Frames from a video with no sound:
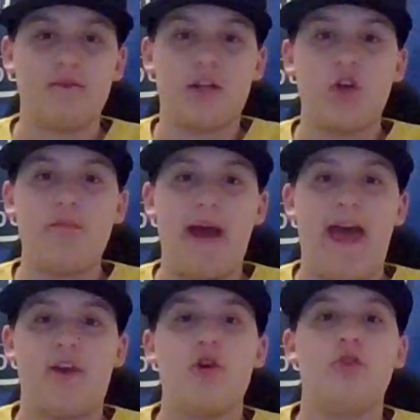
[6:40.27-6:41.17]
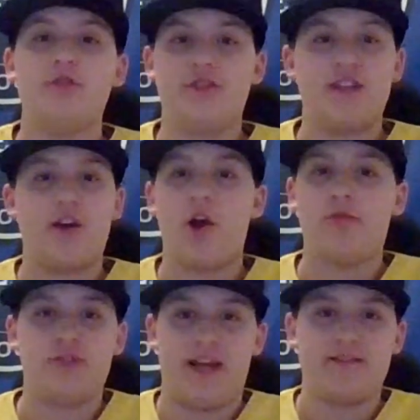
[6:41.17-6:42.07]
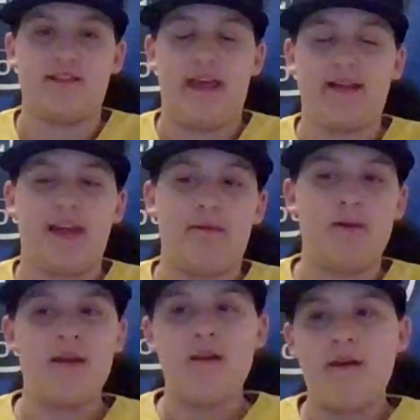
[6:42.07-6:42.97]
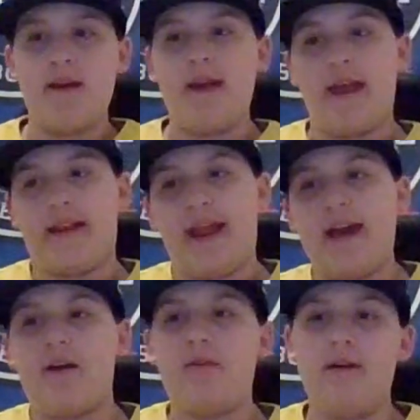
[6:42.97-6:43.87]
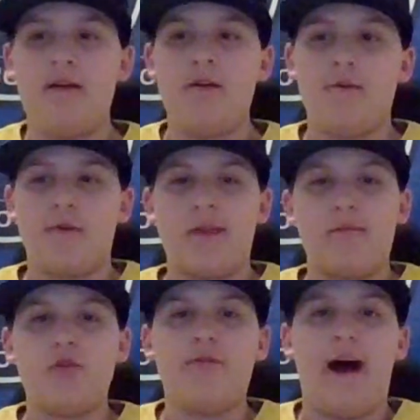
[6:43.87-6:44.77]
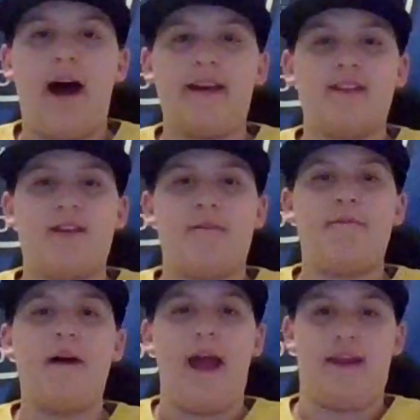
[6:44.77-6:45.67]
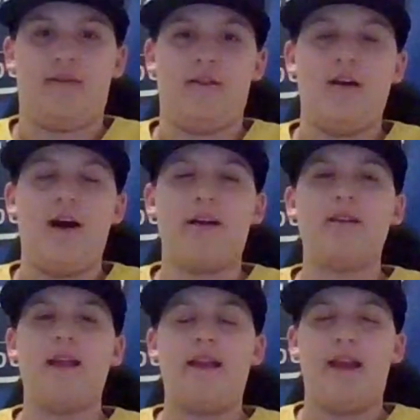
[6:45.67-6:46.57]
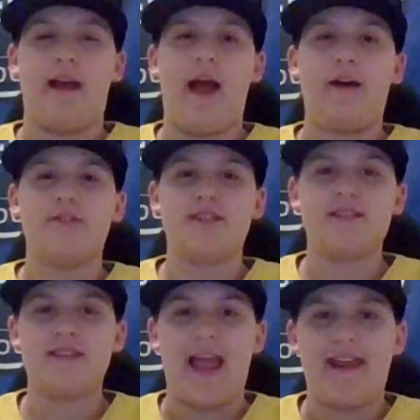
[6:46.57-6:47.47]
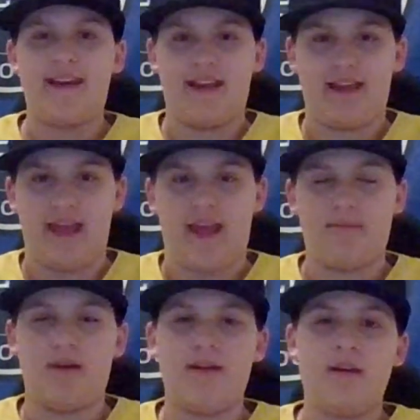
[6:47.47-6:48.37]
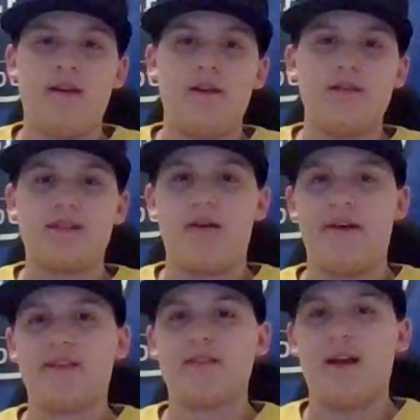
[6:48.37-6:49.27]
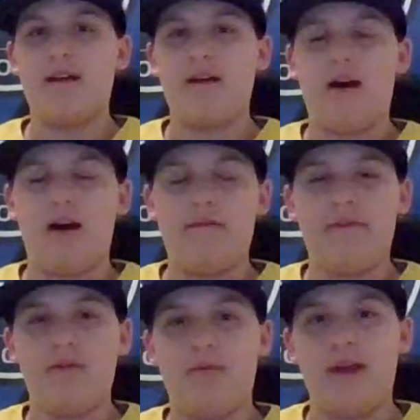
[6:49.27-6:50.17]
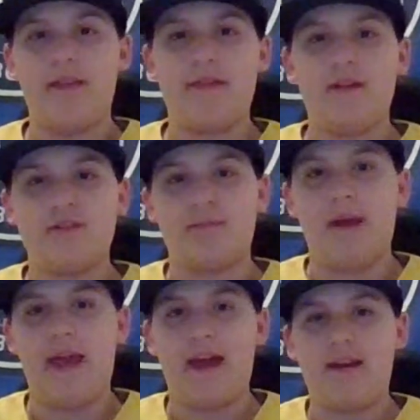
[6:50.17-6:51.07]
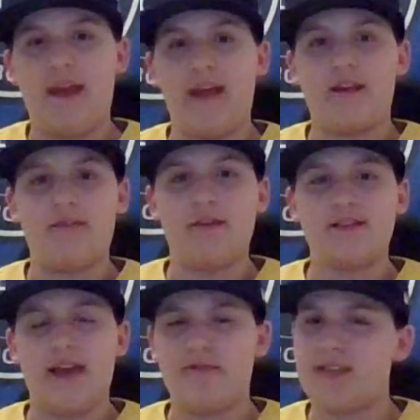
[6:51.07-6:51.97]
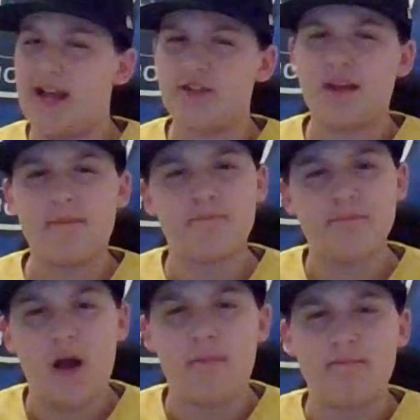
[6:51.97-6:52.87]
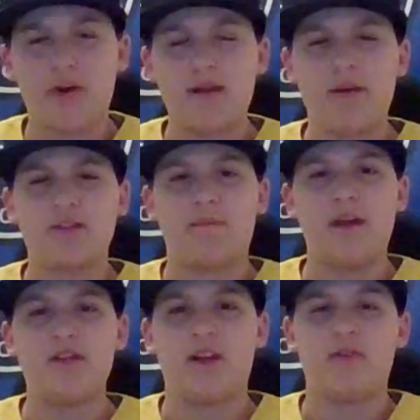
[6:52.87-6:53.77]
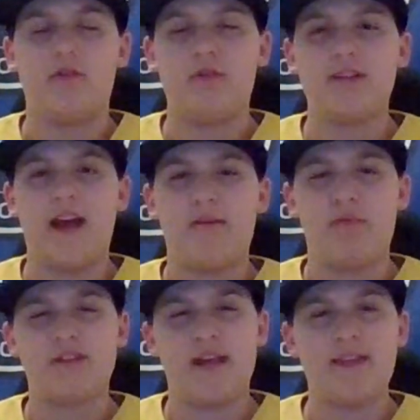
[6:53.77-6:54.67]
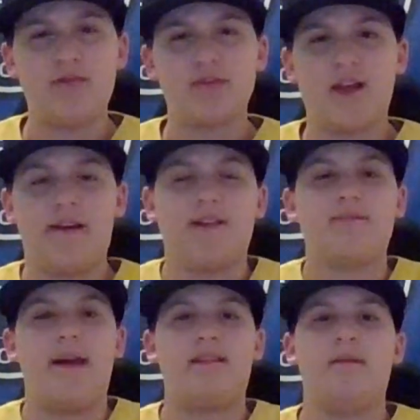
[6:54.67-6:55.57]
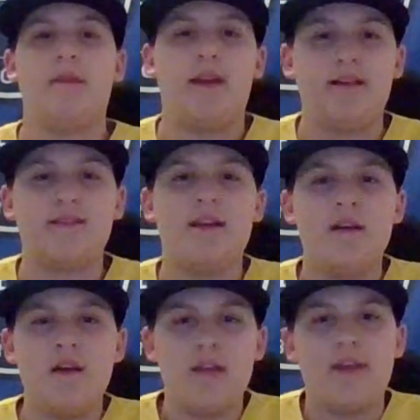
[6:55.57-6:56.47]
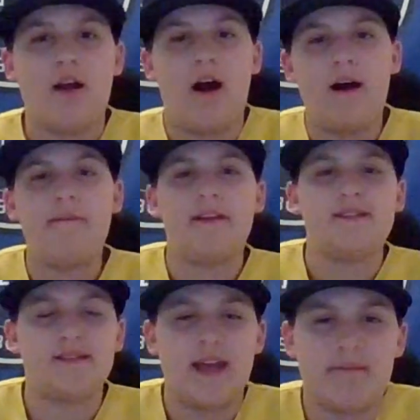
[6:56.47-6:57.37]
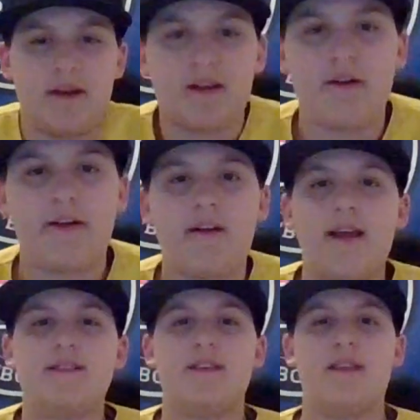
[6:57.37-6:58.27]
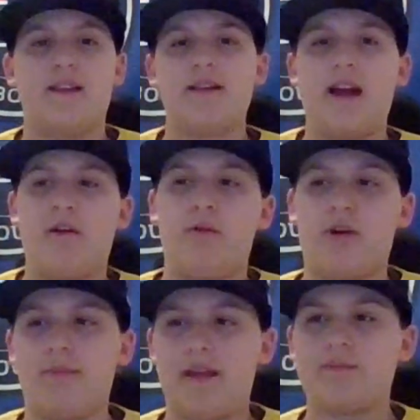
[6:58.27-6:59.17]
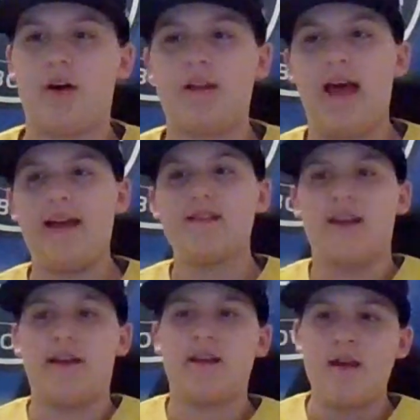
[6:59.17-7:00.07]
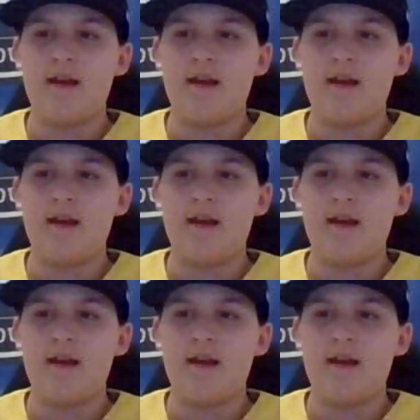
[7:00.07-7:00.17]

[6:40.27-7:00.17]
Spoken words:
Cuba had zero chance in that game. And now we move on to the final, an outstanding game. So it started off with Japan and USA. It was actually pretty much a pitching duel, which I think was unexpected because their offenses had been going crazy the entire World Baseball Classic.